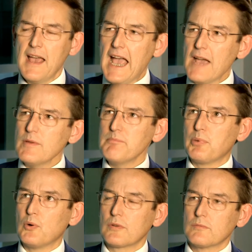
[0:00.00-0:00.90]
How
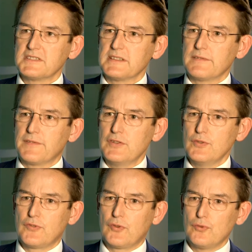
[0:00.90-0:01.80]
important was it for
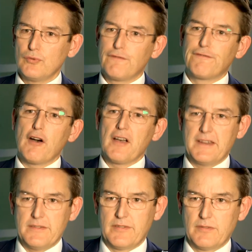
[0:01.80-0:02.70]
you to find